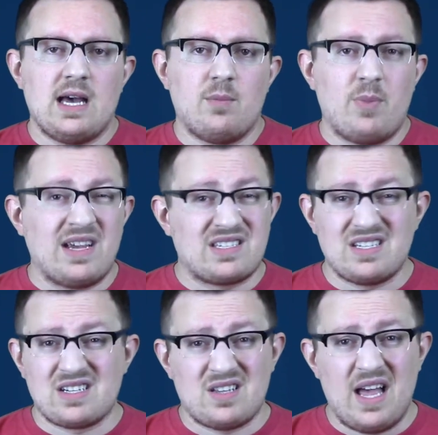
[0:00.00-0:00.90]
basically
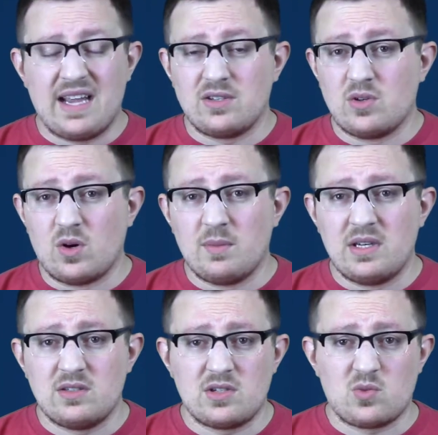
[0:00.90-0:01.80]
just lying
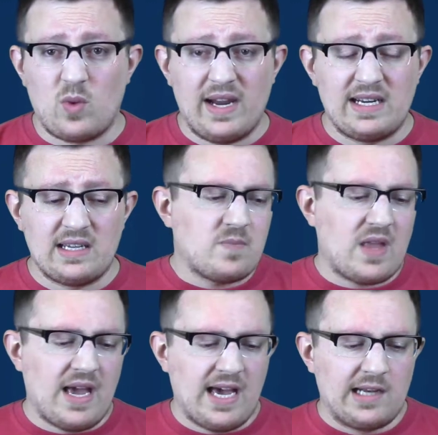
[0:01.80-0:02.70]
dormant, just waiting.
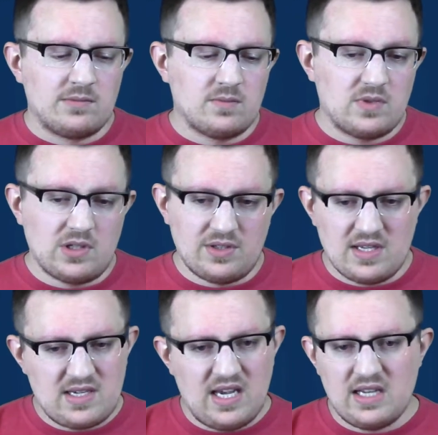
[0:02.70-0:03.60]
And, you know,
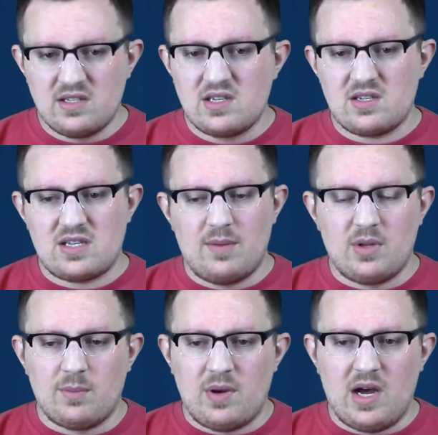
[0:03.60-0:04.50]
these kids
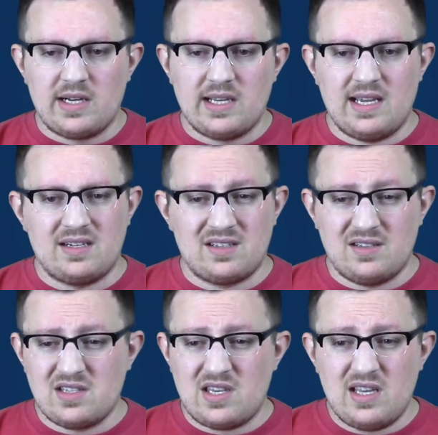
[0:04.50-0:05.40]
stumble upon it. And
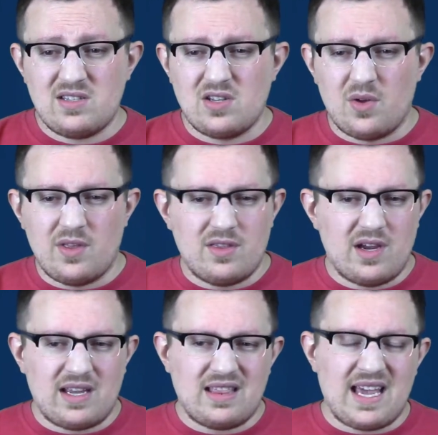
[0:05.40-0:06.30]
these kids, you know,
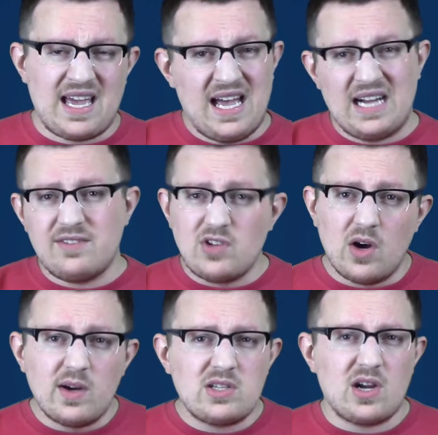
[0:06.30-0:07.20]
they kind of
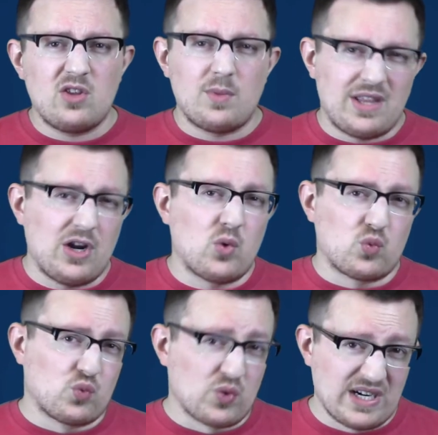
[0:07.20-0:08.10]
know each other, but they
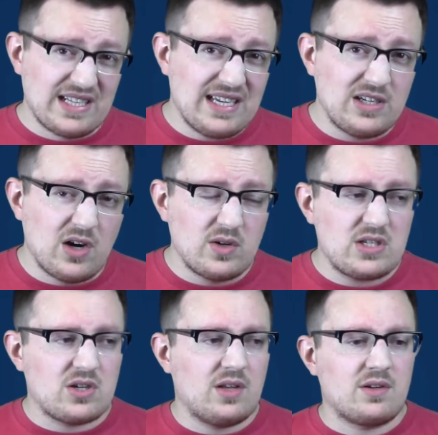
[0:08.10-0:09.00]
don't really know
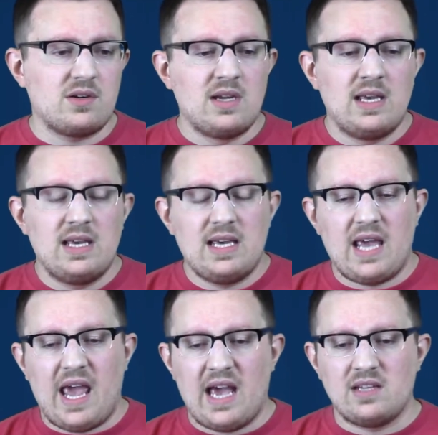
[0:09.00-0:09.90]
each other.
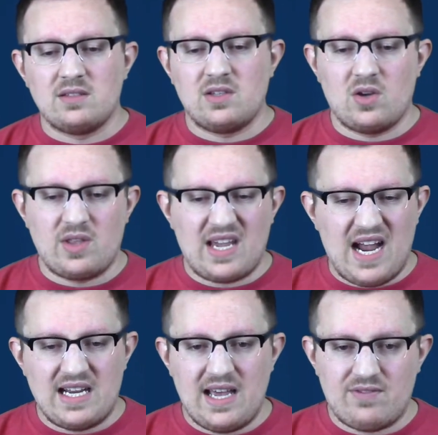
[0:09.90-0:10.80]
And, you know, they
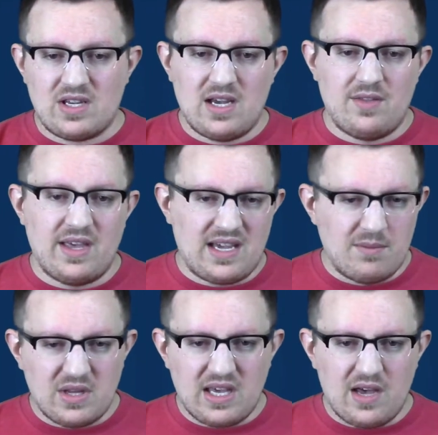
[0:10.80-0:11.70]
kind of have to they come
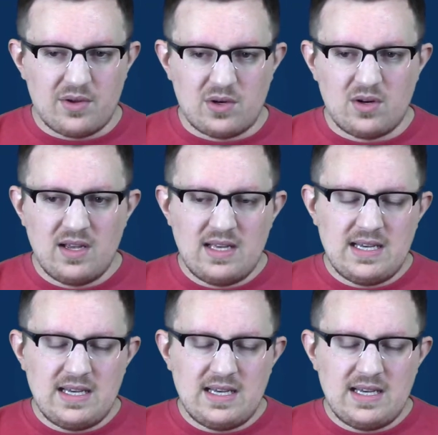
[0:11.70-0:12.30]
together